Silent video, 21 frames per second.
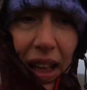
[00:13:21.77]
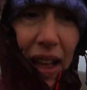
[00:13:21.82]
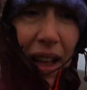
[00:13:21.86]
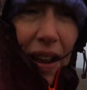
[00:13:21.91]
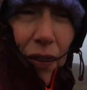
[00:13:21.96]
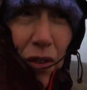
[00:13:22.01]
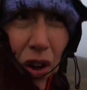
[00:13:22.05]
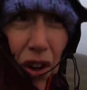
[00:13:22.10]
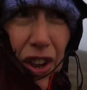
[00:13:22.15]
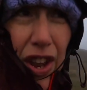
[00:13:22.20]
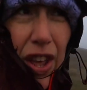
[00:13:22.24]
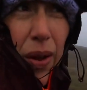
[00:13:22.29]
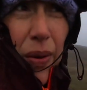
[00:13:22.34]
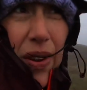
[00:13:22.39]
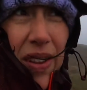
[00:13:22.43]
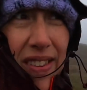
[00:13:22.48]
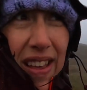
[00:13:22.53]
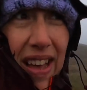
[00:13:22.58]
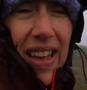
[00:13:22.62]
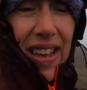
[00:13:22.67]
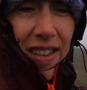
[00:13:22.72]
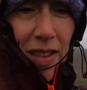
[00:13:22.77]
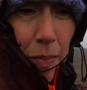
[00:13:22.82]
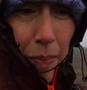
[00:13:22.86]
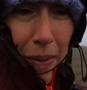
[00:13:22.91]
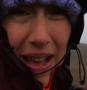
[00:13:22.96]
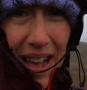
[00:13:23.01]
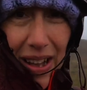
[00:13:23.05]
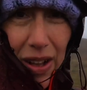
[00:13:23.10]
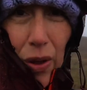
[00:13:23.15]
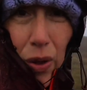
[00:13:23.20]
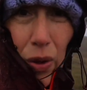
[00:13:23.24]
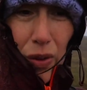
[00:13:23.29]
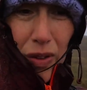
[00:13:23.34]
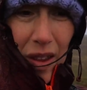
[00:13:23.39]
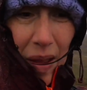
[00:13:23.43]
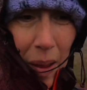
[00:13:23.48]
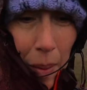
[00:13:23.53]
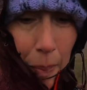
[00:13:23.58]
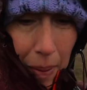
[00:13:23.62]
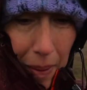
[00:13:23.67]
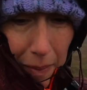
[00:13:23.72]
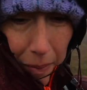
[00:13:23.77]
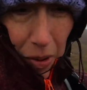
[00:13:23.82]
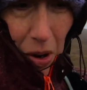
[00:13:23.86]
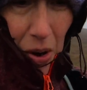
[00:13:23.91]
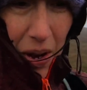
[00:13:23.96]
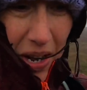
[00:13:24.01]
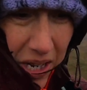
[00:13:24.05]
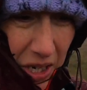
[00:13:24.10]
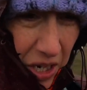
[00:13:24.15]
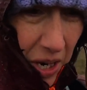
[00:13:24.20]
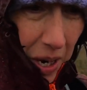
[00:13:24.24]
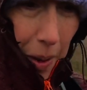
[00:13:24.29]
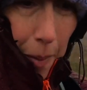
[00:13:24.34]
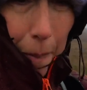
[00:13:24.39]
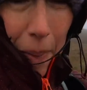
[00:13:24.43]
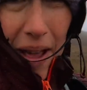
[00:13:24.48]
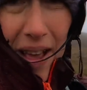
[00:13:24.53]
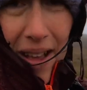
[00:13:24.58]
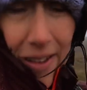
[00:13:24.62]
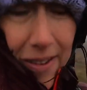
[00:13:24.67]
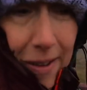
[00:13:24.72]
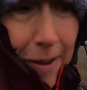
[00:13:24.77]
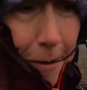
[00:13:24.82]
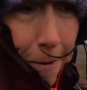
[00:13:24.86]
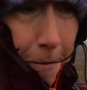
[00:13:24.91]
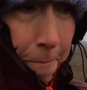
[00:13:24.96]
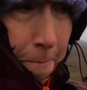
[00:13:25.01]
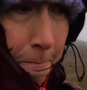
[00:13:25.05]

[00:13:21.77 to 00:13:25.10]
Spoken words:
I've got no desire to be ankle deep in bloody sheep piss and